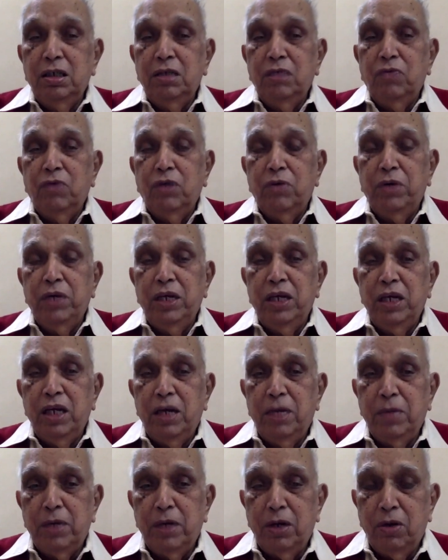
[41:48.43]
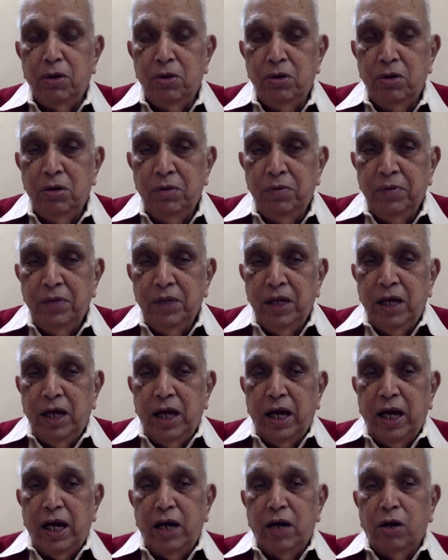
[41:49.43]
Varune Ram Rao
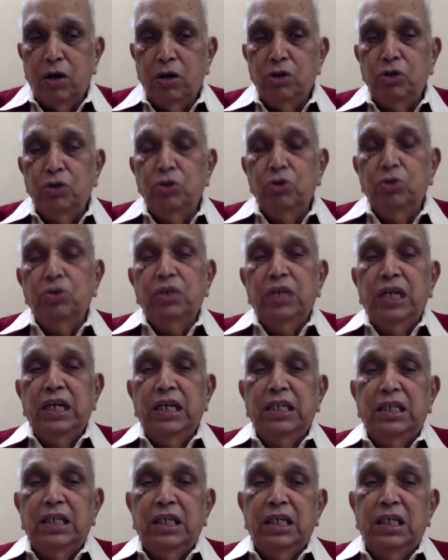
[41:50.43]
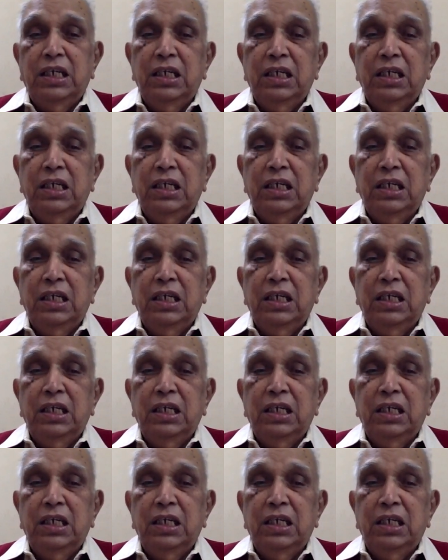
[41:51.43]
had also selected,